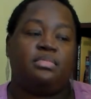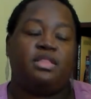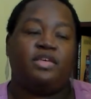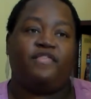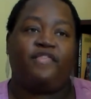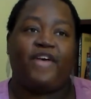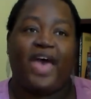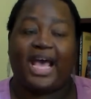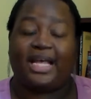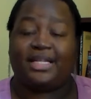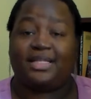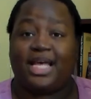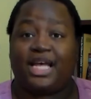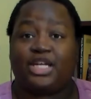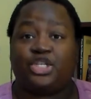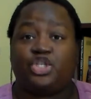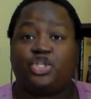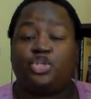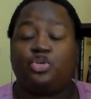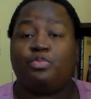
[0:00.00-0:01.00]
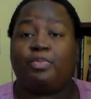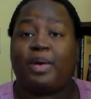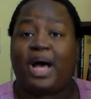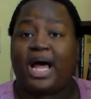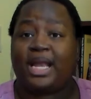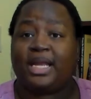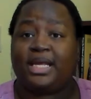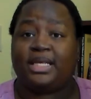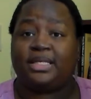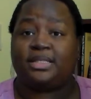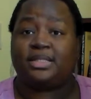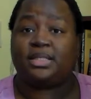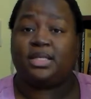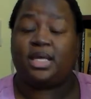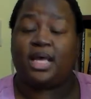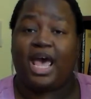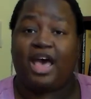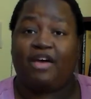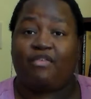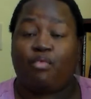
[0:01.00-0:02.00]
the fact that two bodies
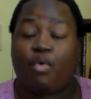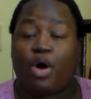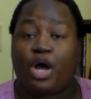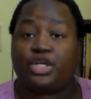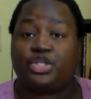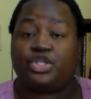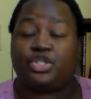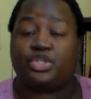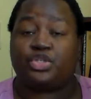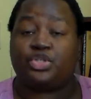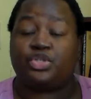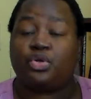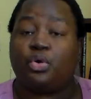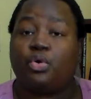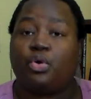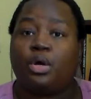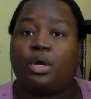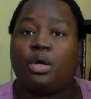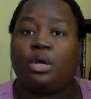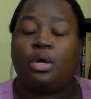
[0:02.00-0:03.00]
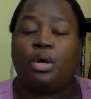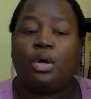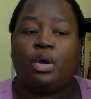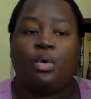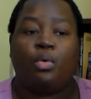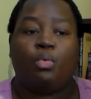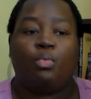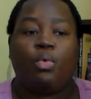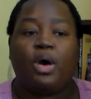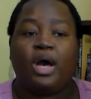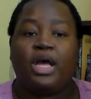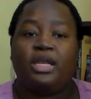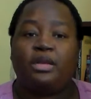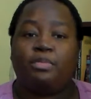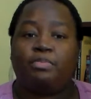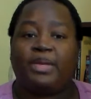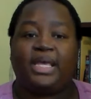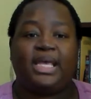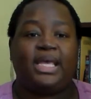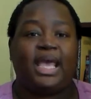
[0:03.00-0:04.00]
have washed ashore,
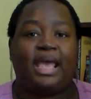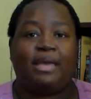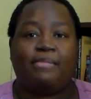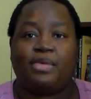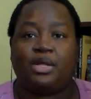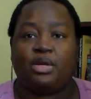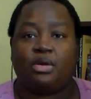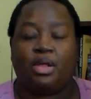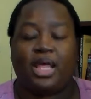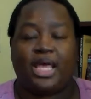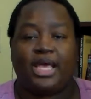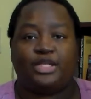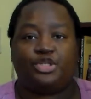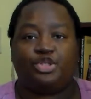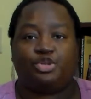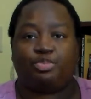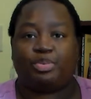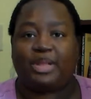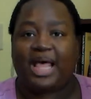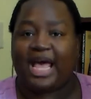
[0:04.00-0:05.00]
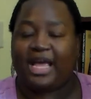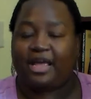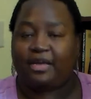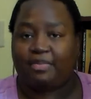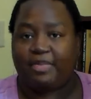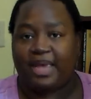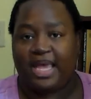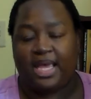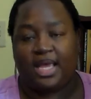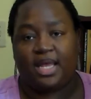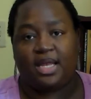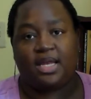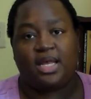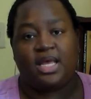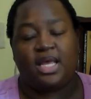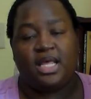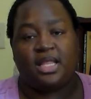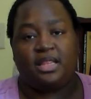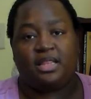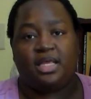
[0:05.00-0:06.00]
one being a middle-aged black man,
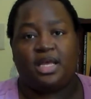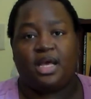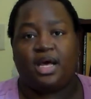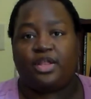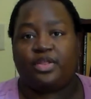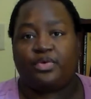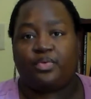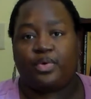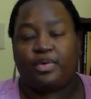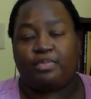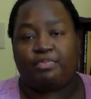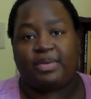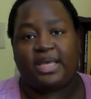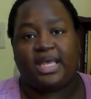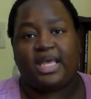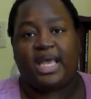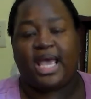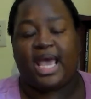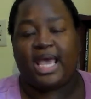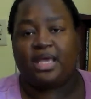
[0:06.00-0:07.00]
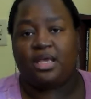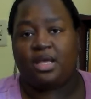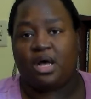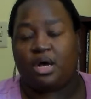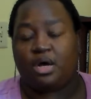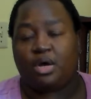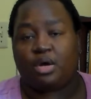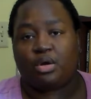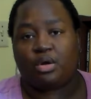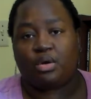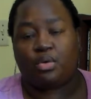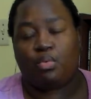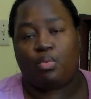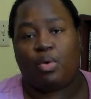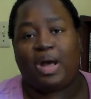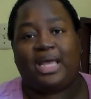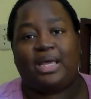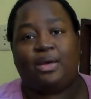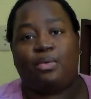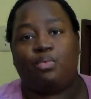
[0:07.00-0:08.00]
the other one being a younger
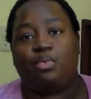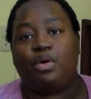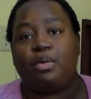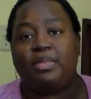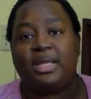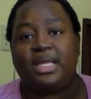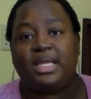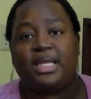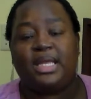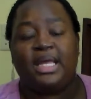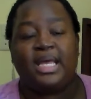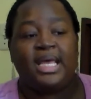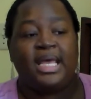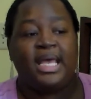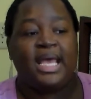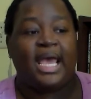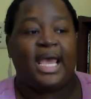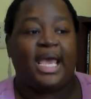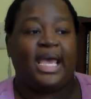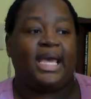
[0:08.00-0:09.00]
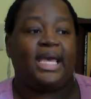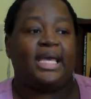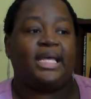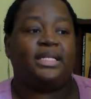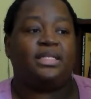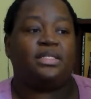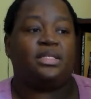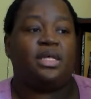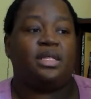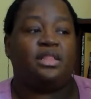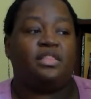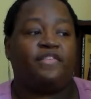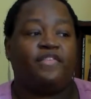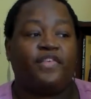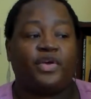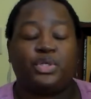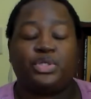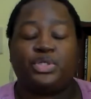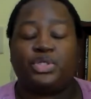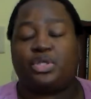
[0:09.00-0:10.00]
white woman. And the
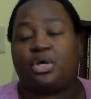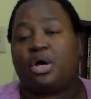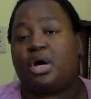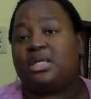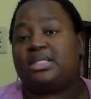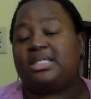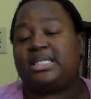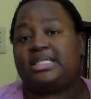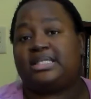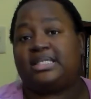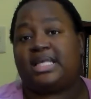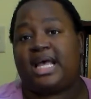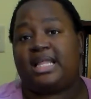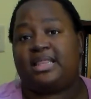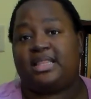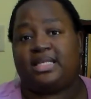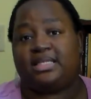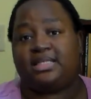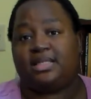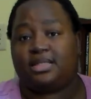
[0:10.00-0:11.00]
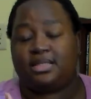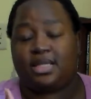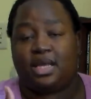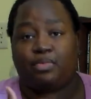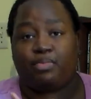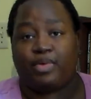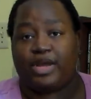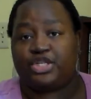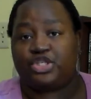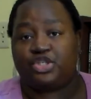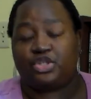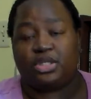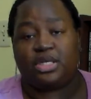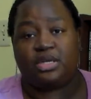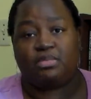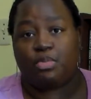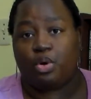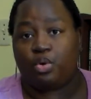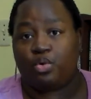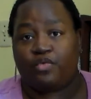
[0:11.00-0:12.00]
first thought is that this is a
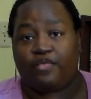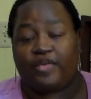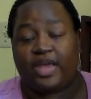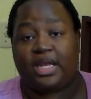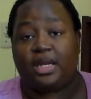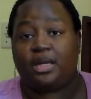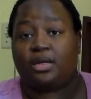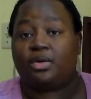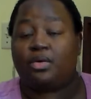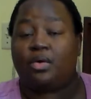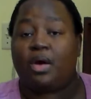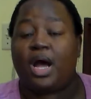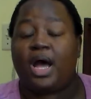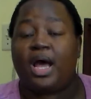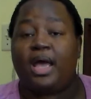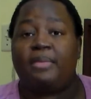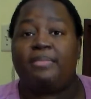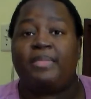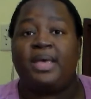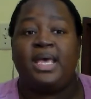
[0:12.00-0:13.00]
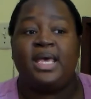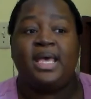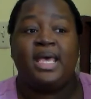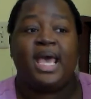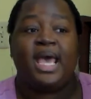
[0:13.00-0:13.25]
racially motivated crime,